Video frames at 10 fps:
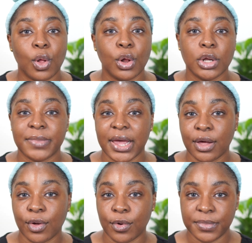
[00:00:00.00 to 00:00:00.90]
all my
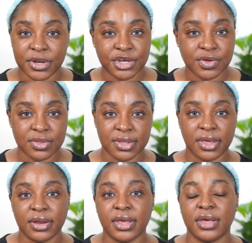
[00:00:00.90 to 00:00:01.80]
combination
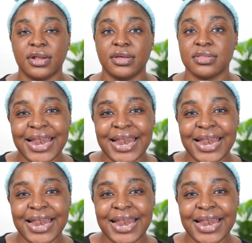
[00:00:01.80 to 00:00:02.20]
skin girlies.